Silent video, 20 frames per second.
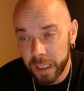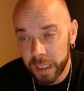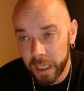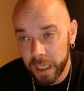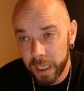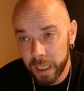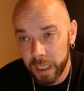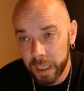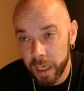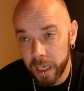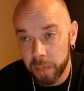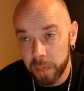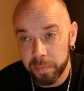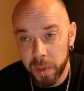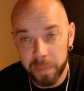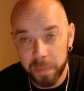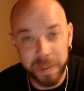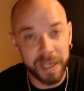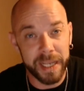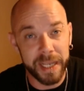I'll
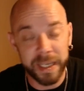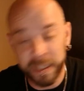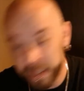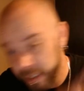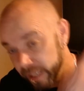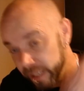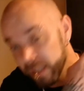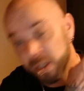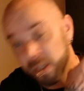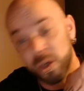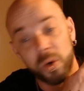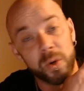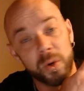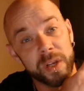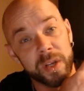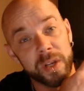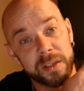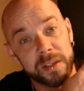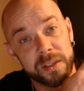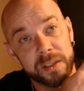pop a link in the
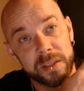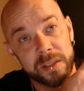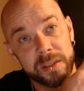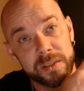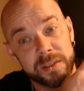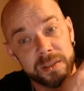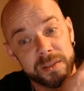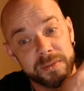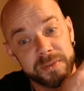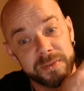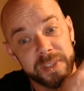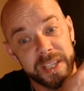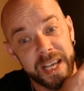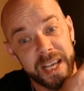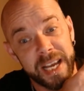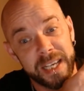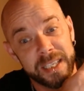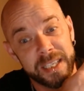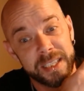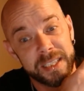corner for
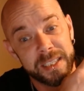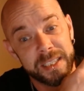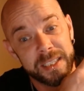that.